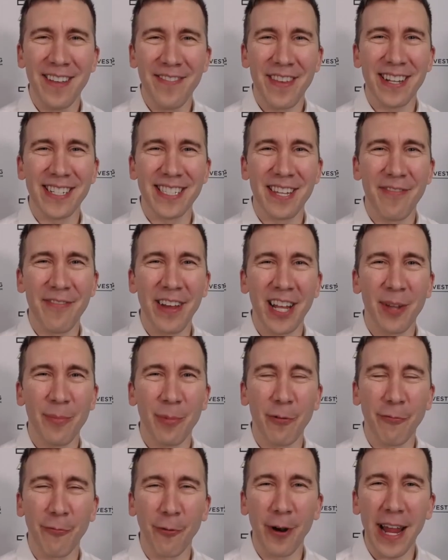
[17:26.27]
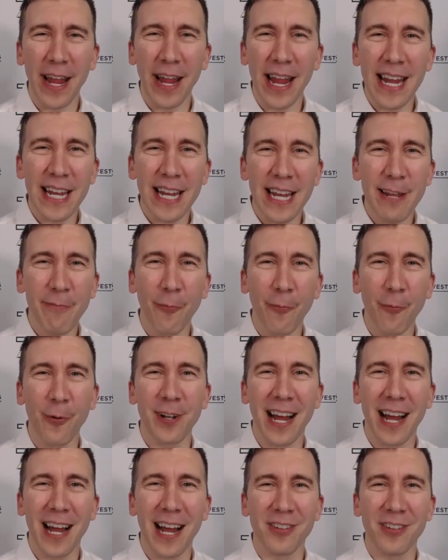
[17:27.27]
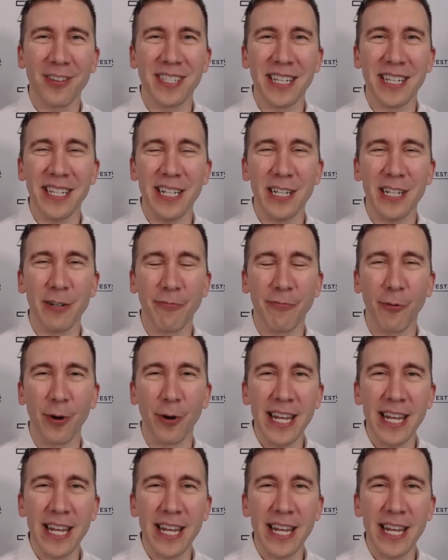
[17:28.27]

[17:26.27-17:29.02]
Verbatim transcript: that is available for $84 a year for